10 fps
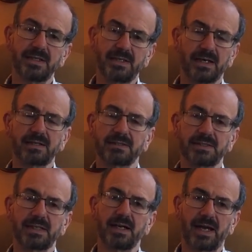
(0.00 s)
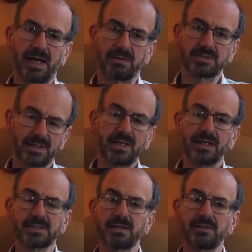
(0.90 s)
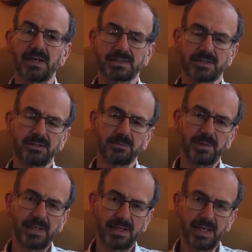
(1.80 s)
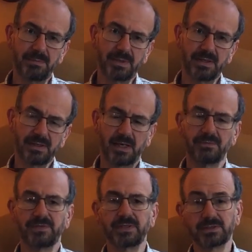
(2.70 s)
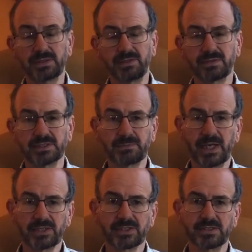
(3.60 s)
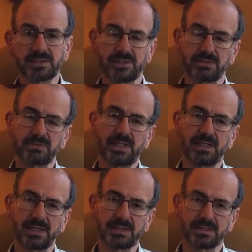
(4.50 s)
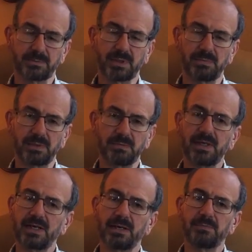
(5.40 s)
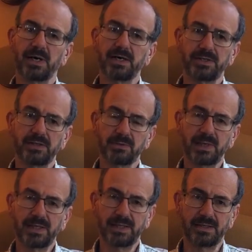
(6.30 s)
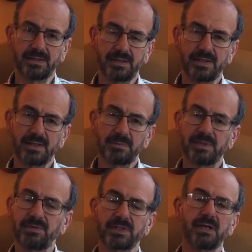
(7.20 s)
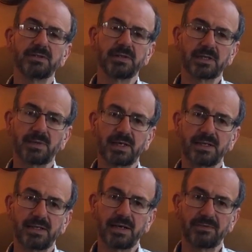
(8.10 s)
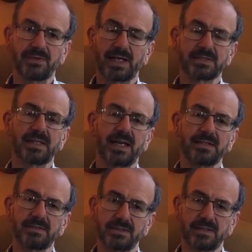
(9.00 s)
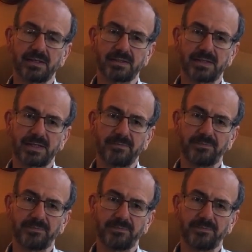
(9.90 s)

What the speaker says: are going to die out. And so as a good beekeeper, hopefully you'll do your inspections and you'll realise there's a problem and buy a new queen in. But if you don't do it quickly enough, that's the end of the colony.